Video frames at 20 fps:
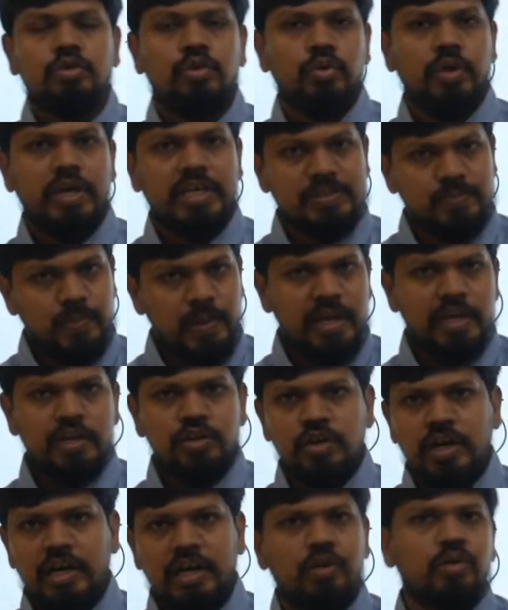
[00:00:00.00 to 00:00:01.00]
explain
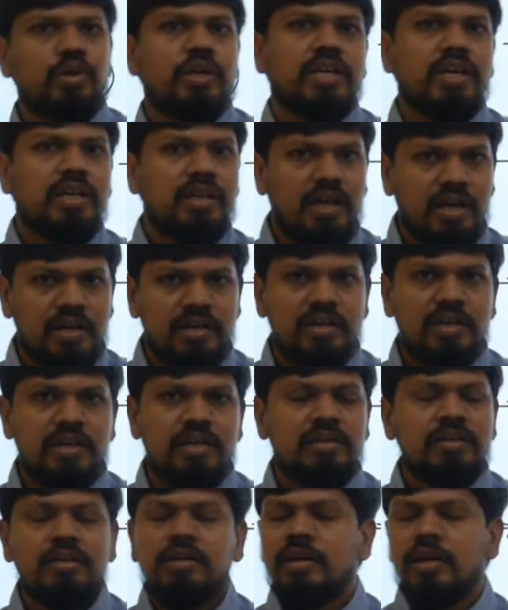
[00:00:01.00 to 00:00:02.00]
you, I have taken
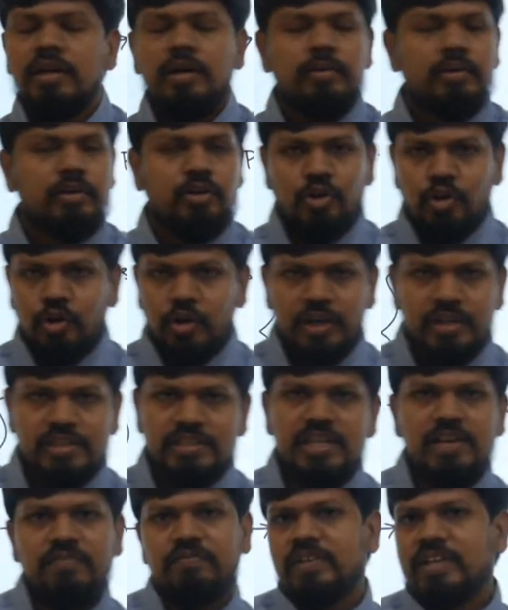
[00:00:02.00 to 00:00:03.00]
100, no
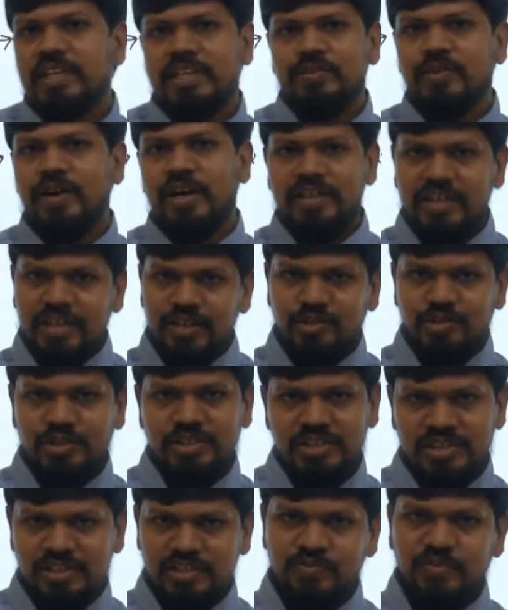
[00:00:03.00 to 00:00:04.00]
exam will give 100
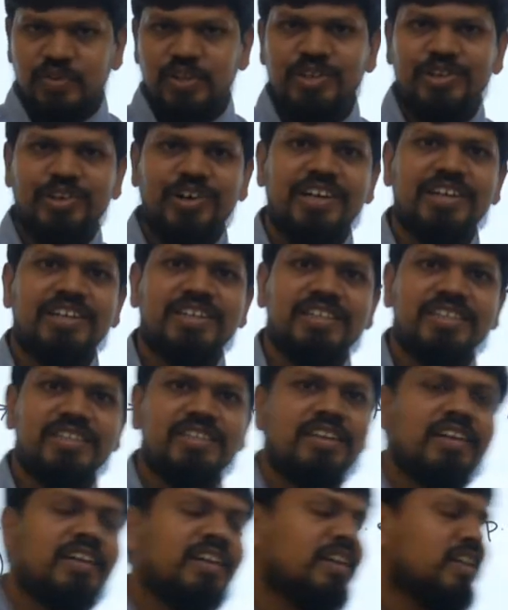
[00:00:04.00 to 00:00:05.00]
questions, we know already.
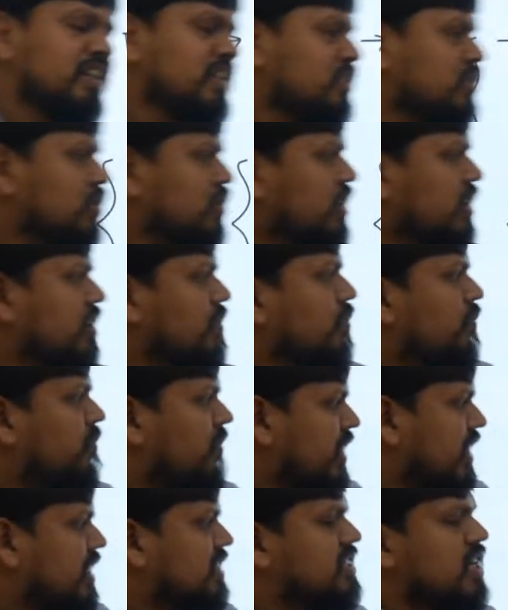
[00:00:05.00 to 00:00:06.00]
So in,
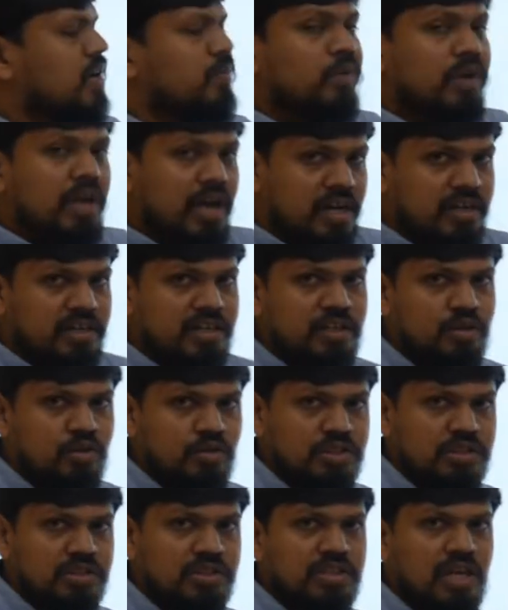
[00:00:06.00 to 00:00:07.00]
for example, 100
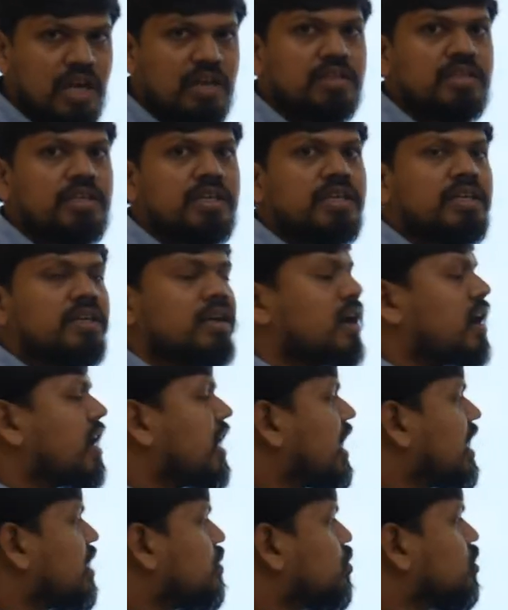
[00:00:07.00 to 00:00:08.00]
questions are there,
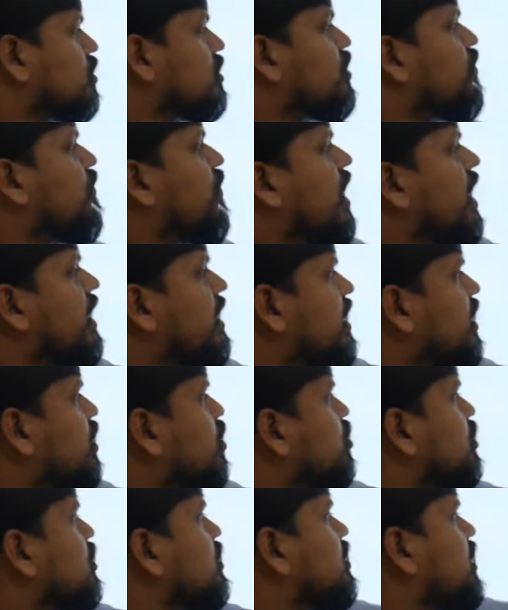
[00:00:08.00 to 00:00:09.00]
almost 40
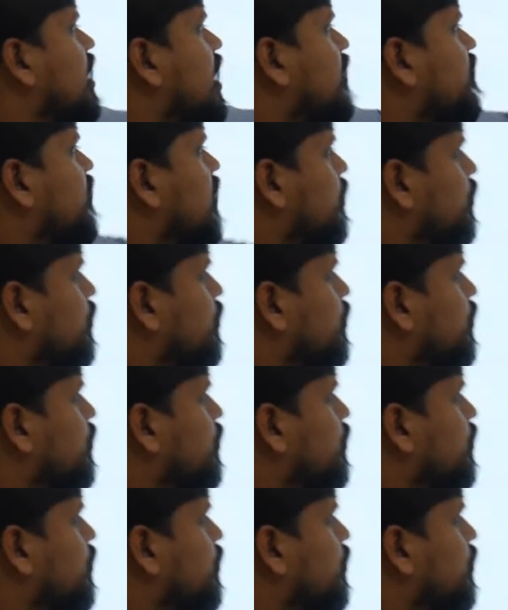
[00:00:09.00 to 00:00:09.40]
questions are from